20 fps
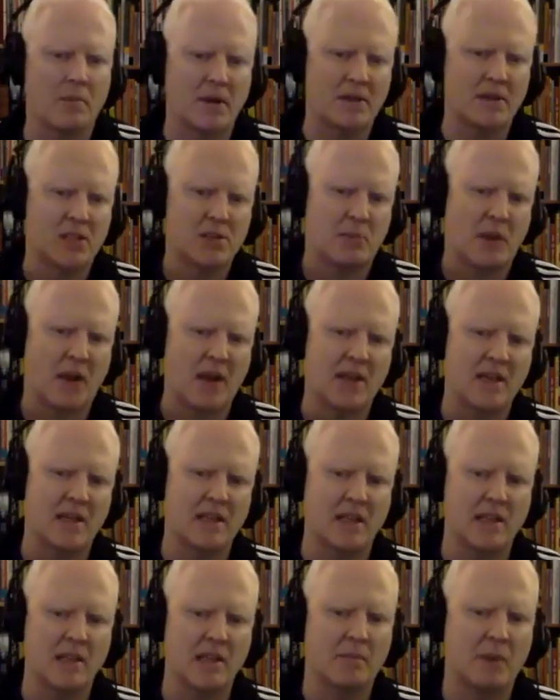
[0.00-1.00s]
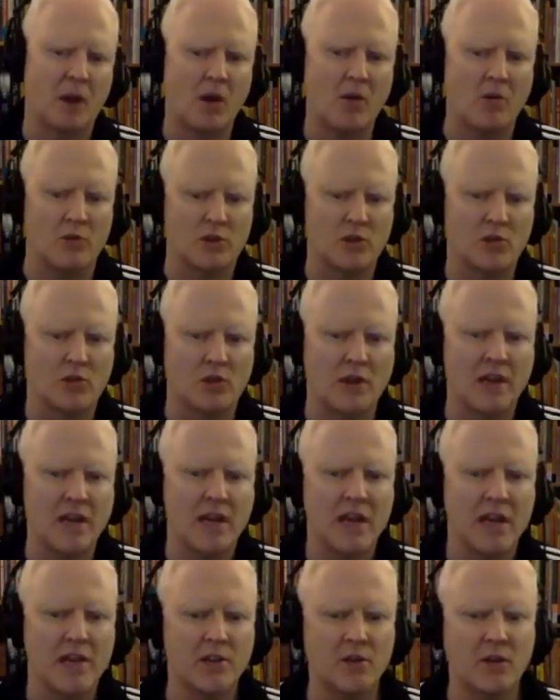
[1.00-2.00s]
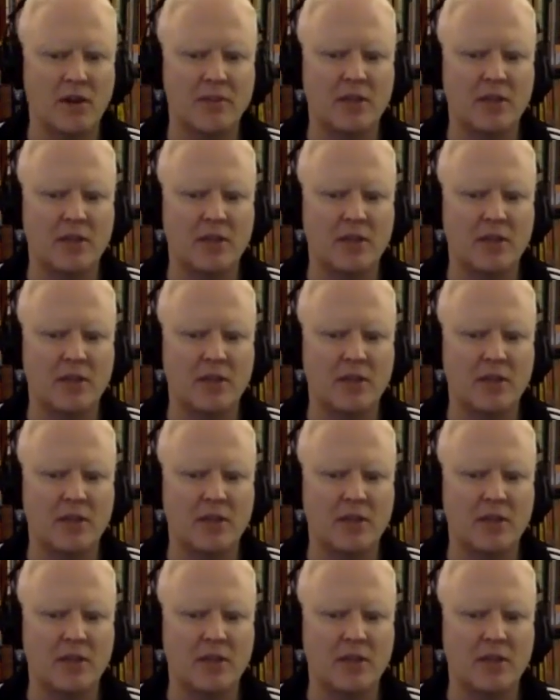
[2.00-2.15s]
but just by in the post, right? You don't